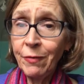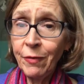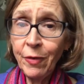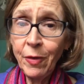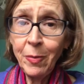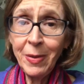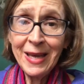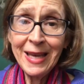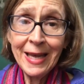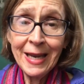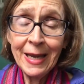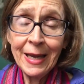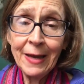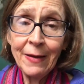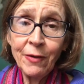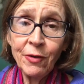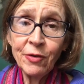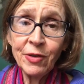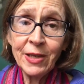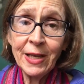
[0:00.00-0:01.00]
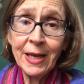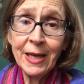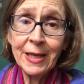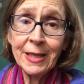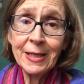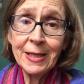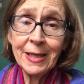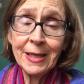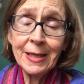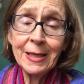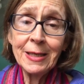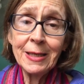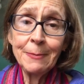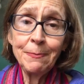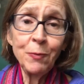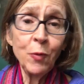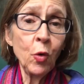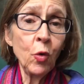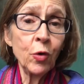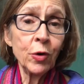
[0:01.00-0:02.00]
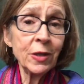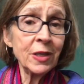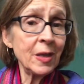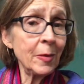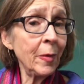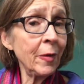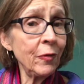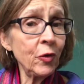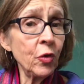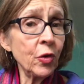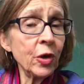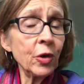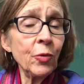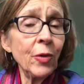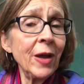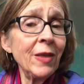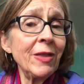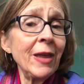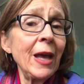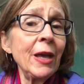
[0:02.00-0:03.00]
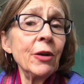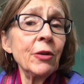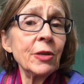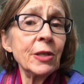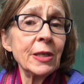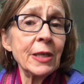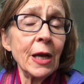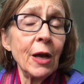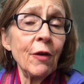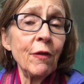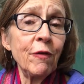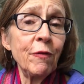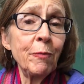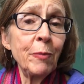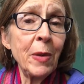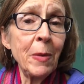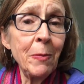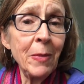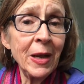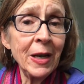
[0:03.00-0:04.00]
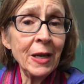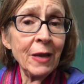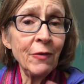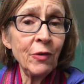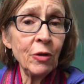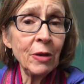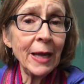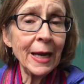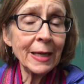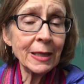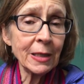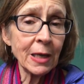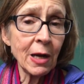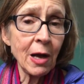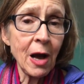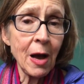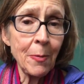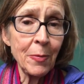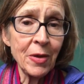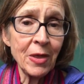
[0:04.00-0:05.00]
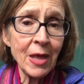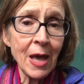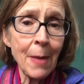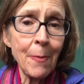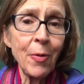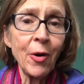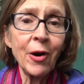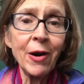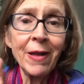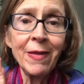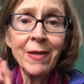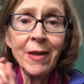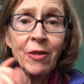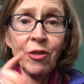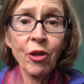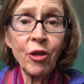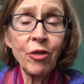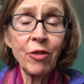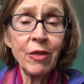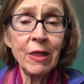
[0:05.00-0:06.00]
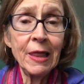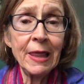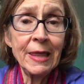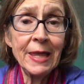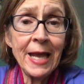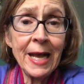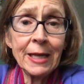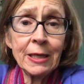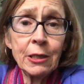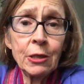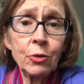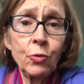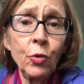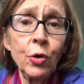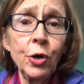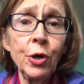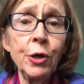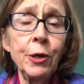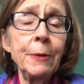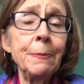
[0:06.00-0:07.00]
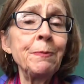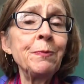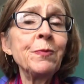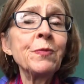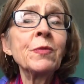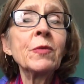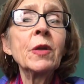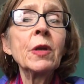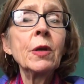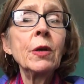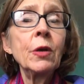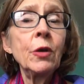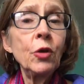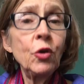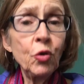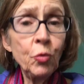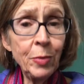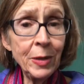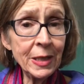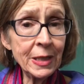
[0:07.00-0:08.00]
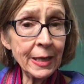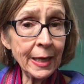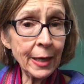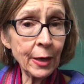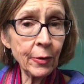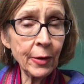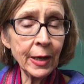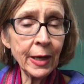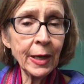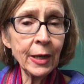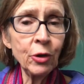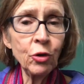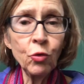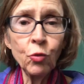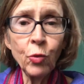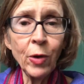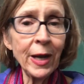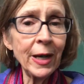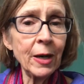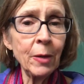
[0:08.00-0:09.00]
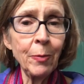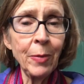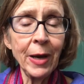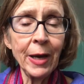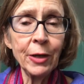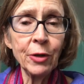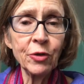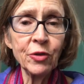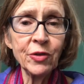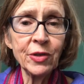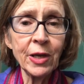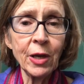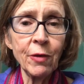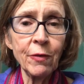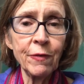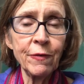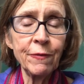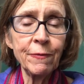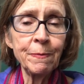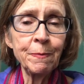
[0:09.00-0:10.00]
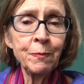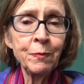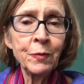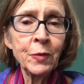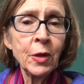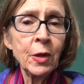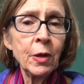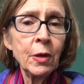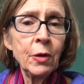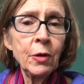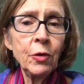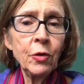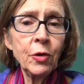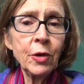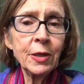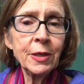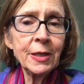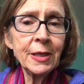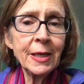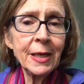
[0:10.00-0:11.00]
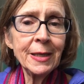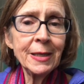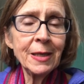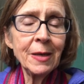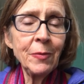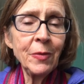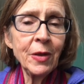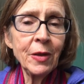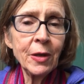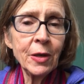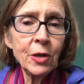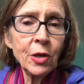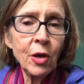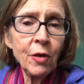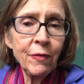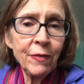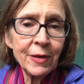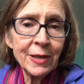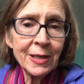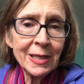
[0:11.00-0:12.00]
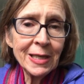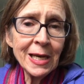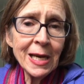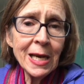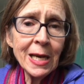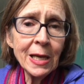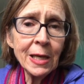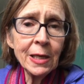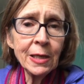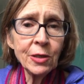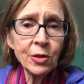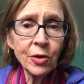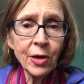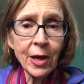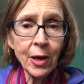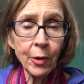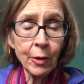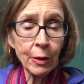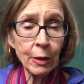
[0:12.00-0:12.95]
the beginning of your sentence is. Or some of you can write that yourself, but many of you like to copy that part. And then the next word, you be daring and you write it by yourself. You can say something the dolphin does or how